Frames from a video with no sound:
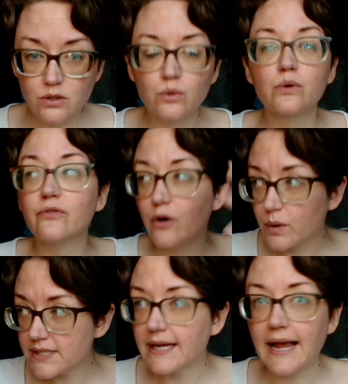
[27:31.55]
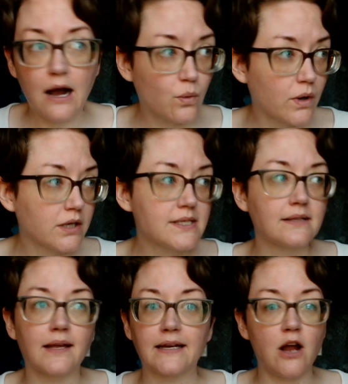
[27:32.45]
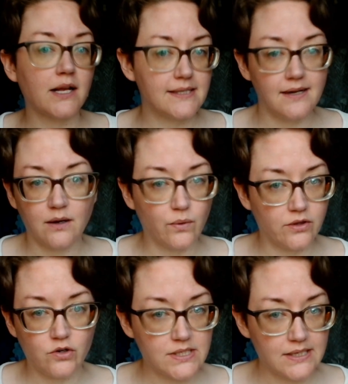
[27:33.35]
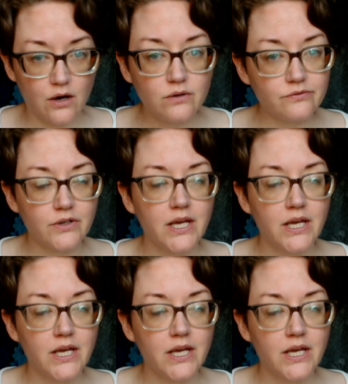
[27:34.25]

through focusing outwards and like not sitting with yourself.